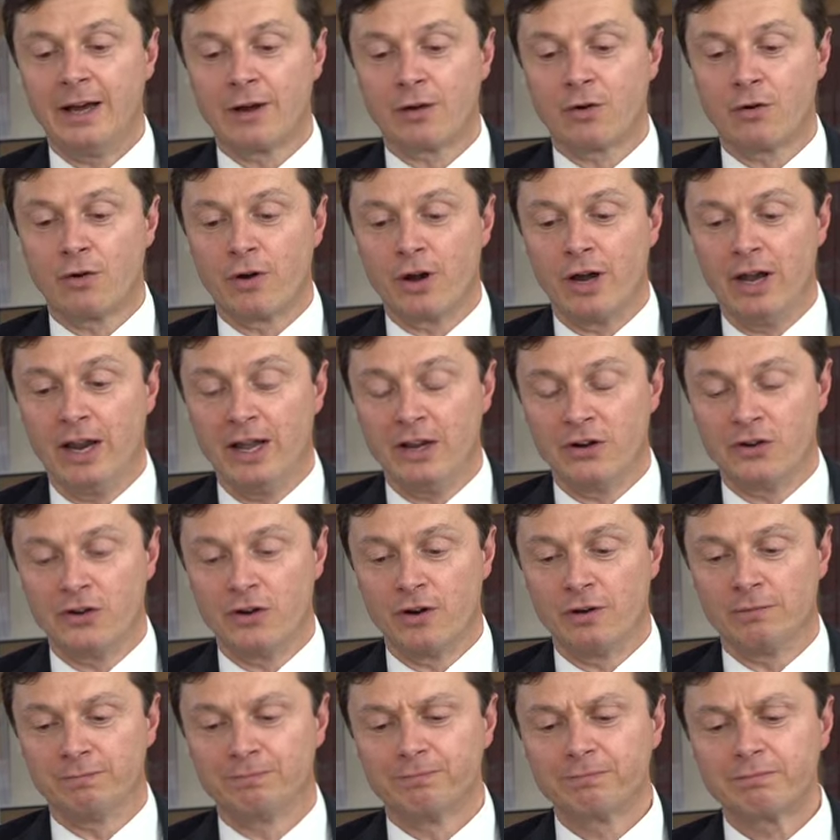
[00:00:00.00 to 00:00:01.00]

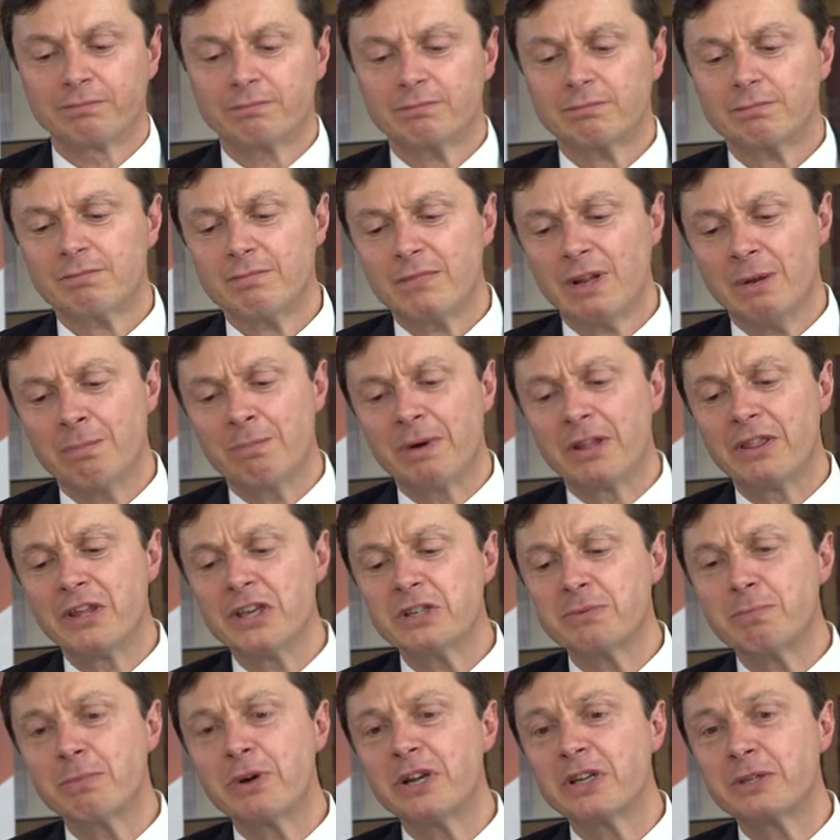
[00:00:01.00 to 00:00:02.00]
correlation. But
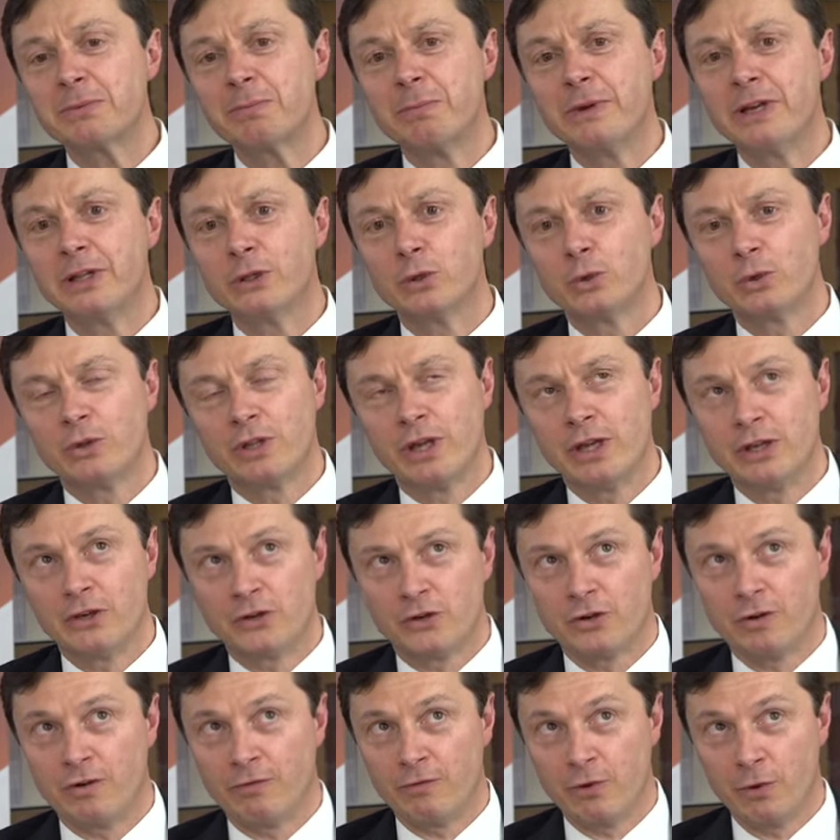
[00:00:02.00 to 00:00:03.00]
this brings me to the
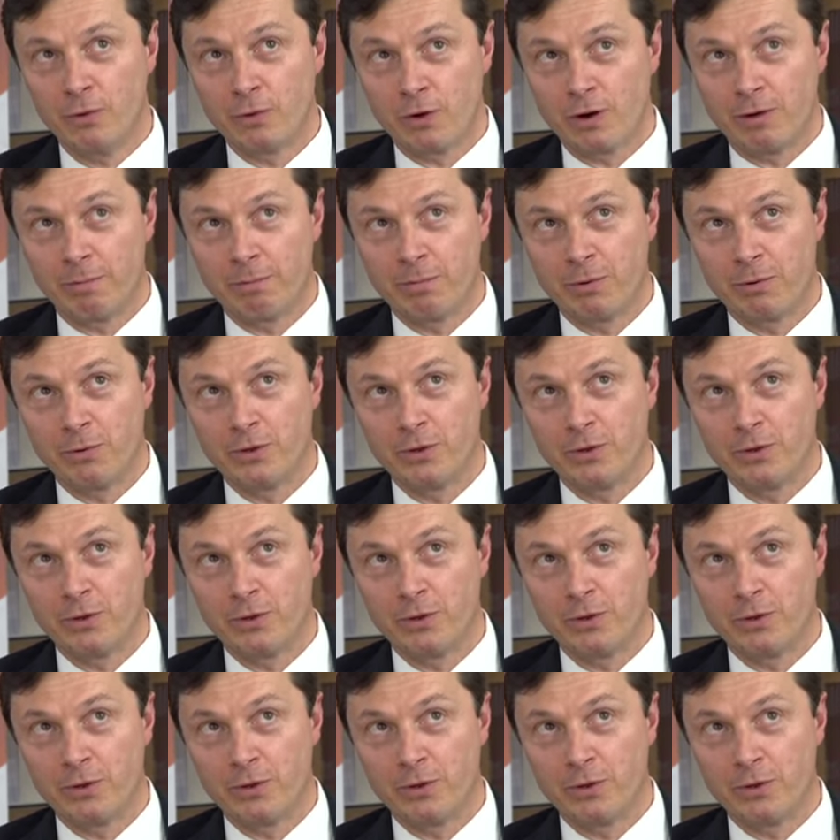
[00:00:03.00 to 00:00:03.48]
issue of Europe,